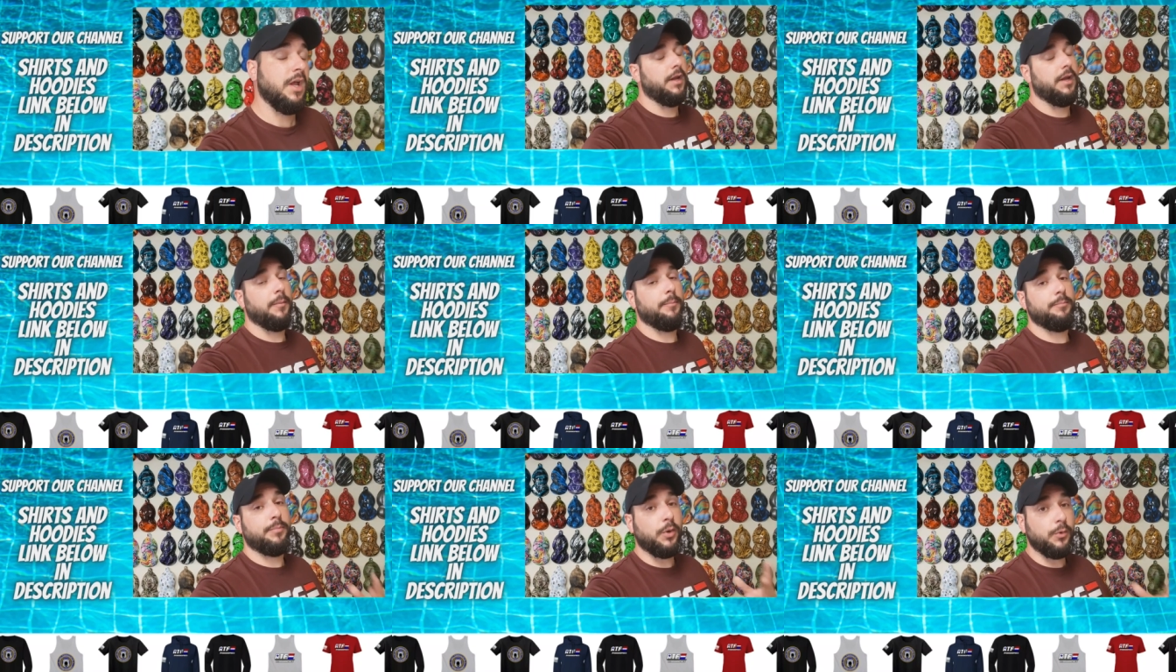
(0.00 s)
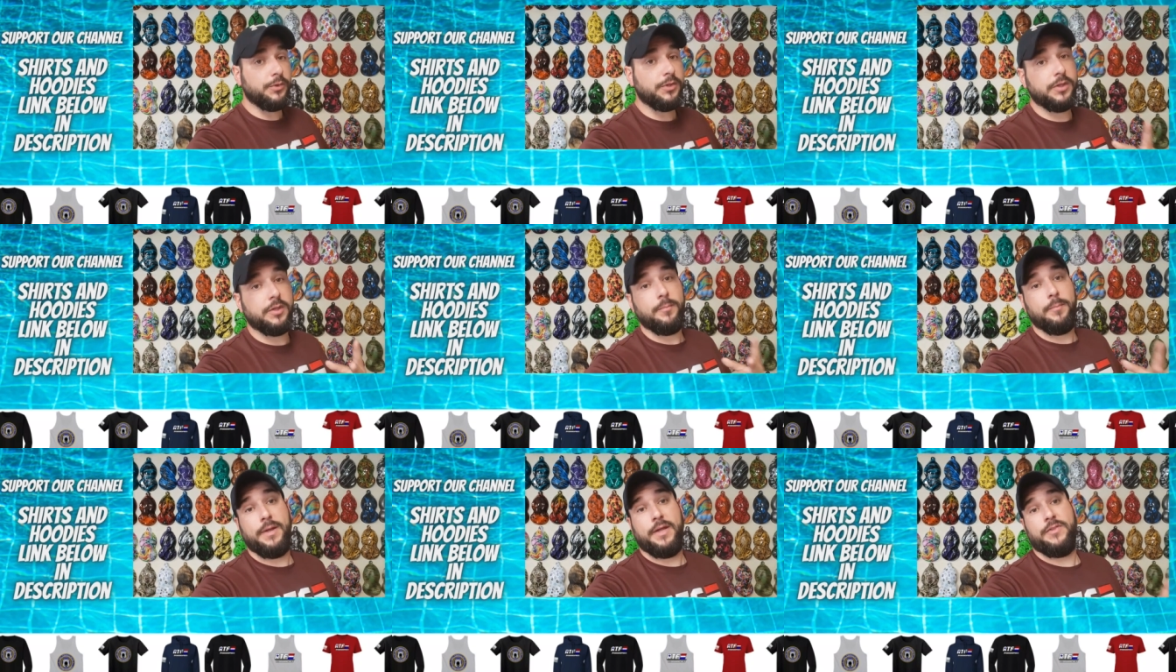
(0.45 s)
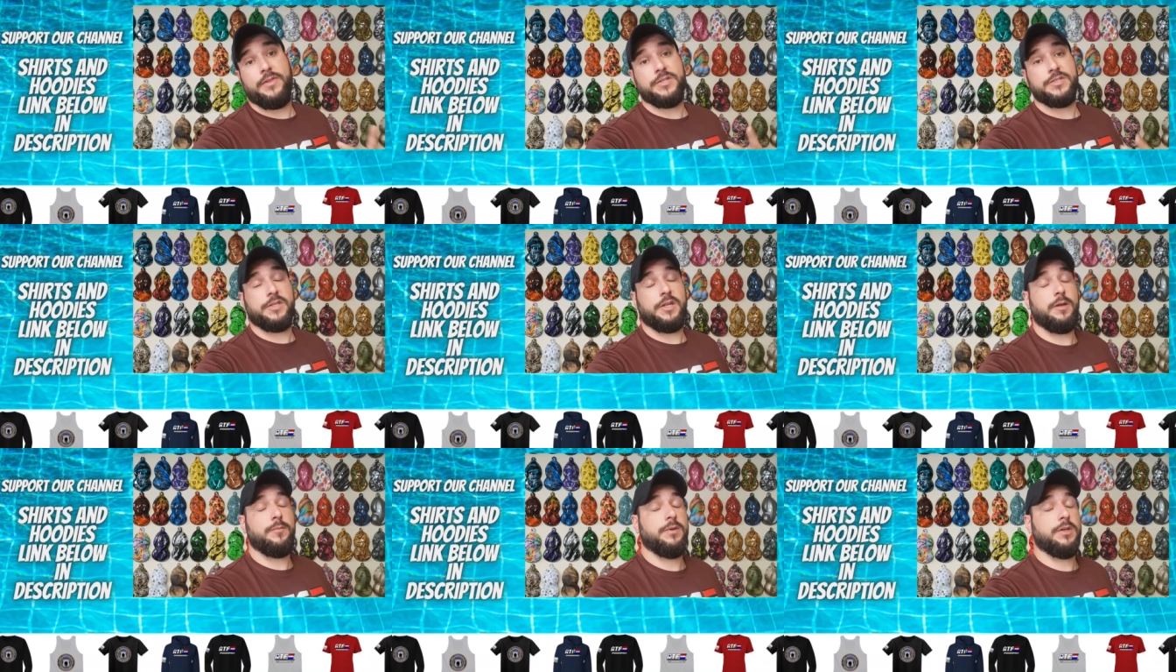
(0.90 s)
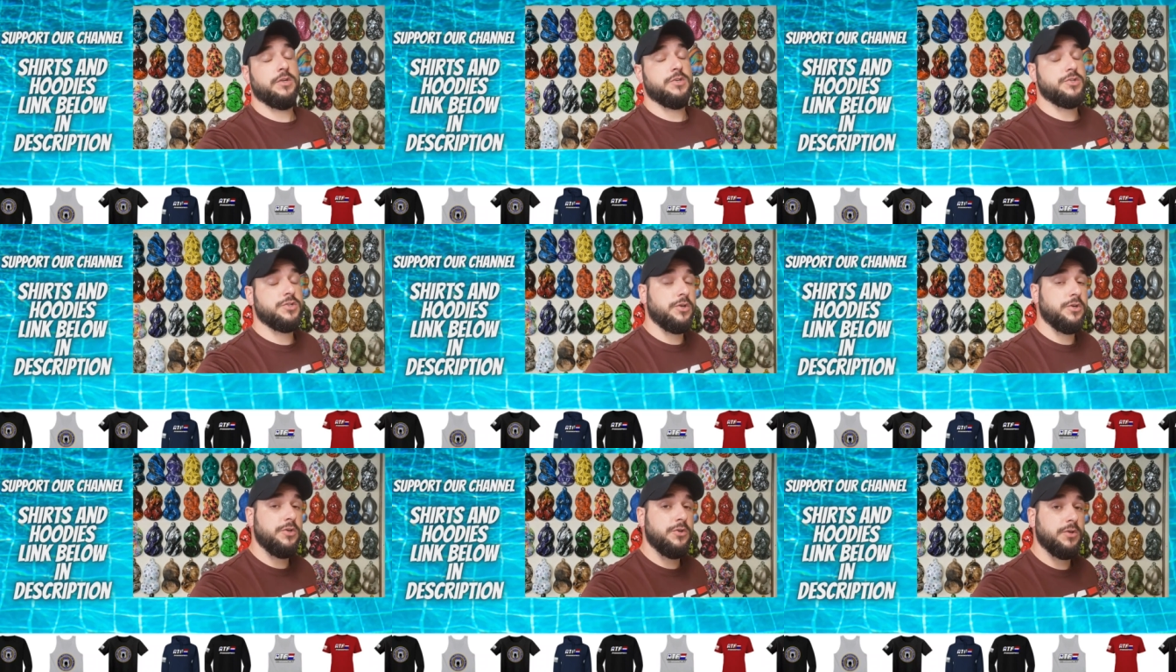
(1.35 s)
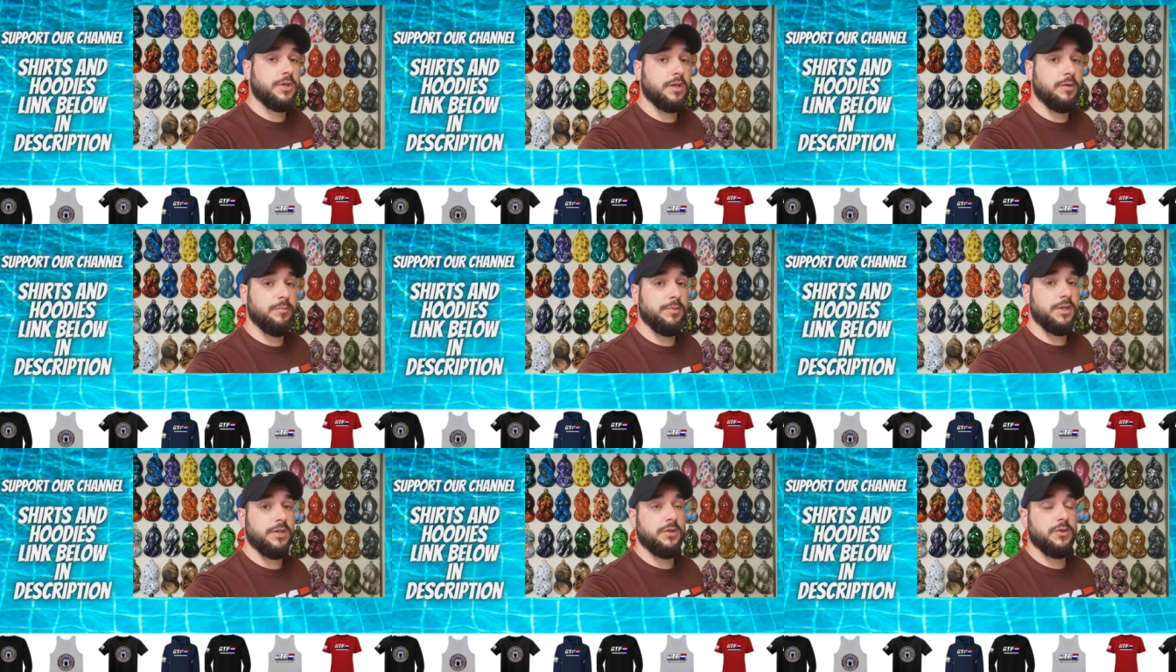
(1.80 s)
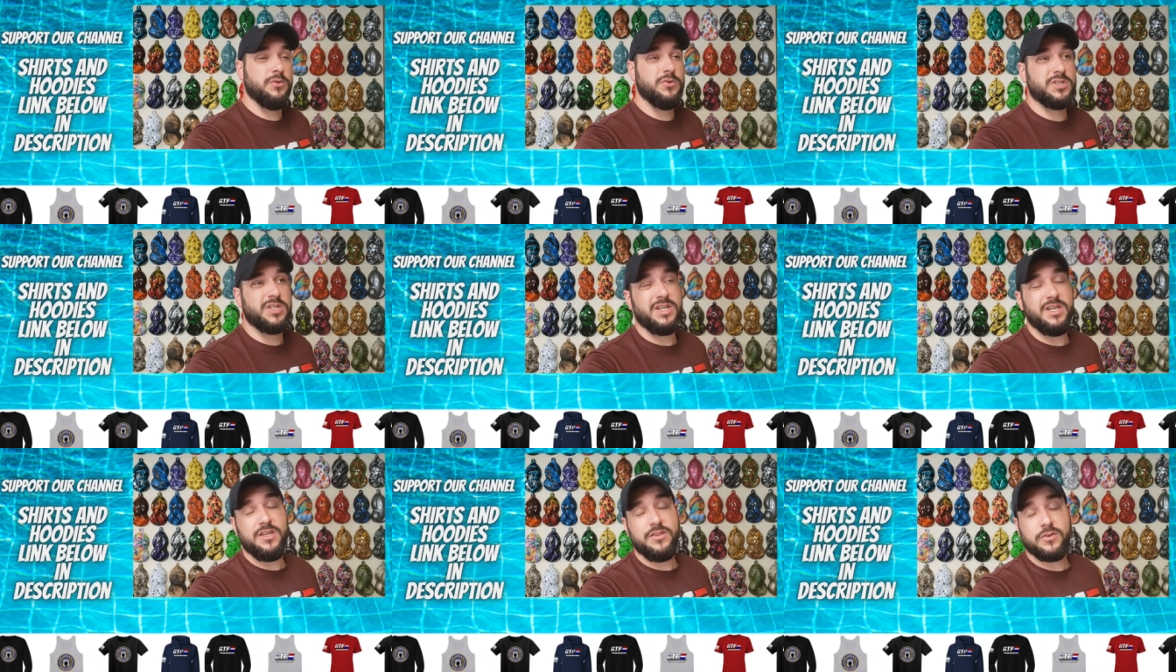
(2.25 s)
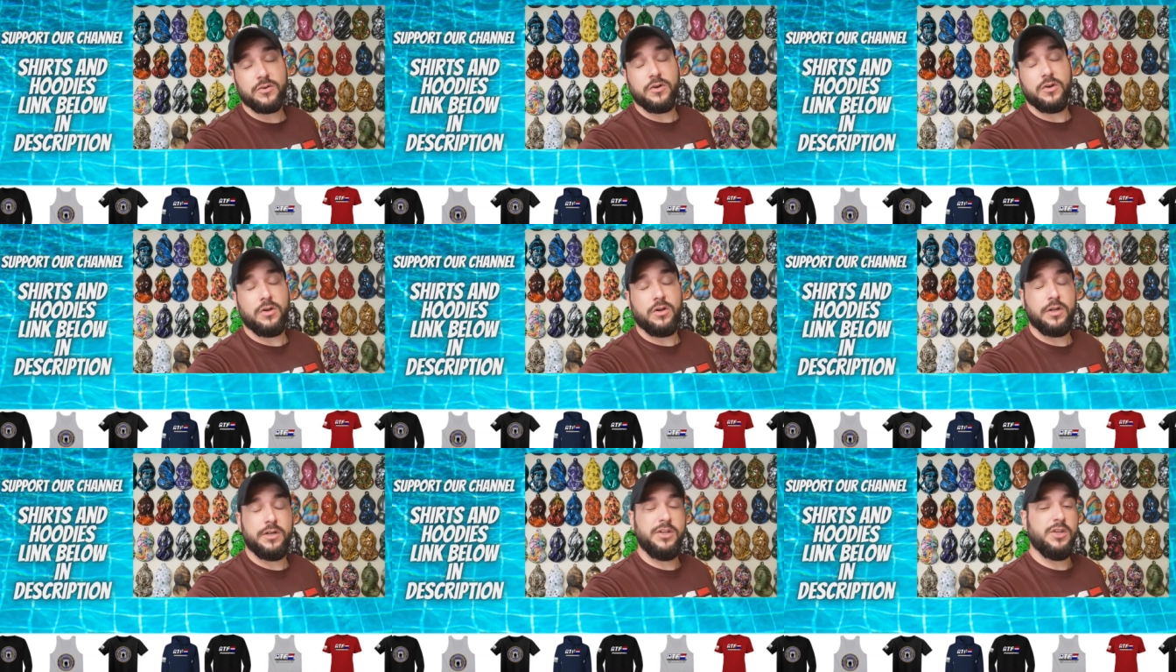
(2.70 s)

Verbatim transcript: Now, both of the methods that I'm going to show you can be used either on,